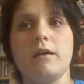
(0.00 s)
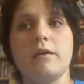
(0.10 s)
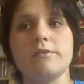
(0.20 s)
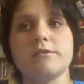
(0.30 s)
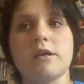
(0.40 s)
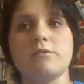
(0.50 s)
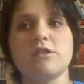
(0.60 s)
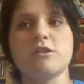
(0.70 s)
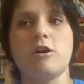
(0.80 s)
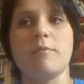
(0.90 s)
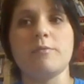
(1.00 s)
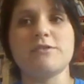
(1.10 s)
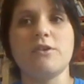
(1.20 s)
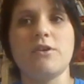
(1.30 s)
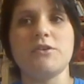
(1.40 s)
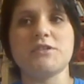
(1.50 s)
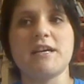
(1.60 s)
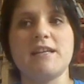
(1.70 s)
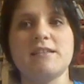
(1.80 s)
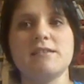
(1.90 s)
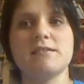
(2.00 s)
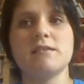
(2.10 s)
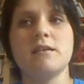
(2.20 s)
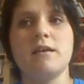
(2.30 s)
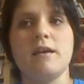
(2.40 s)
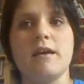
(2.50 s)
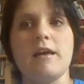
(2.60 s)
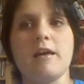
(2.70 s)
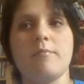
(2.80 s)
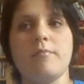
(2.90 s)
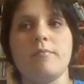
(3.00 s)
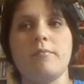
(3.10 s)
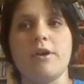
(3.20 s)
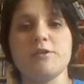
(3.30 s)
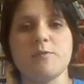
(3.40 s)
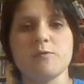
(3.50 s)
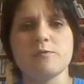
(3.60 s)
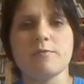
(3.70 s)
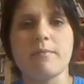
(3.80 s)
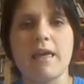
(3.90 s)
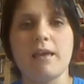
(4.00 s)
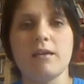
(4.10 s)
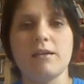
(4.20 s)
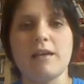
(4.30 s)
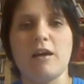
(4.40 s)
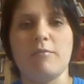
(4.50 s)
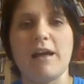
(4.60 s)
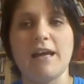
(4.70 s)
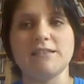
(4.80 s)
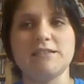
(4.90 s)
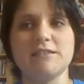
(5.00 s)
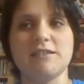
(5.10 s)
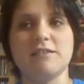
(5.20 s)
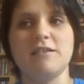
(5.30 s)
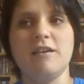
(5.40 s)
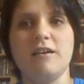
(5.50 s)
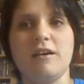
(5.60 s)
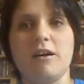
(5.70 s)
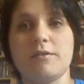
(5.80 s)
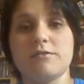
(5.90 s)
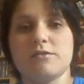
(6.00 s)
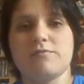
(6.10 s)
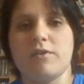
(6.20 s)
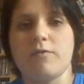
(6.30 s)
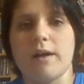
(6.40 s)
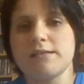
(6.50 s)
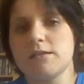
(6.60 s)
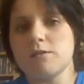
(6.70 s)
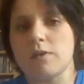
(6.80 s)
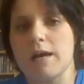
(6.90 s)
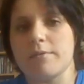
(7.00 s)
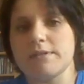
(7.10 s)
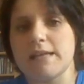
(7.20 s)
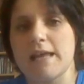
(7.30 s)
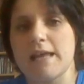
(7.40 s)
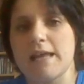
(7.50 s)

So she told me it was non-Hodgkin's. My husband was with me. He held my hand, and I was just full of questions. What happens now?